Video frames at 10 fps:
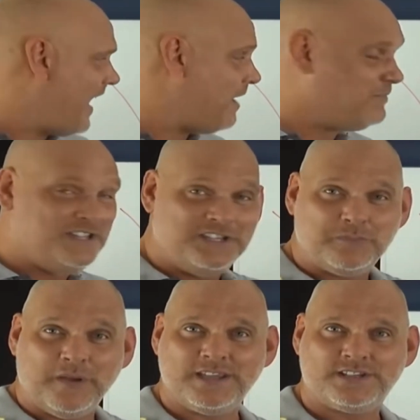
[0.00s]
empty
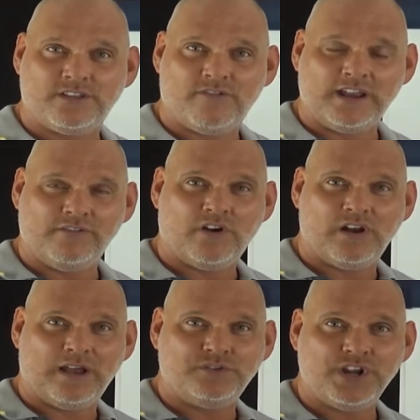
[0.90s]
space to the right of all
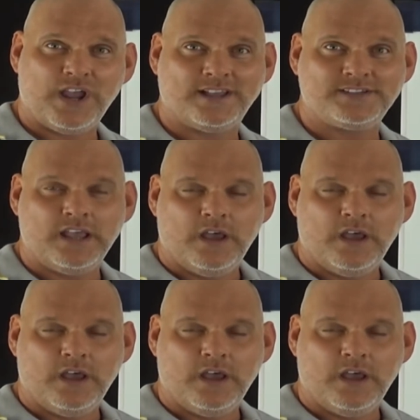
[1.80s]
our charts,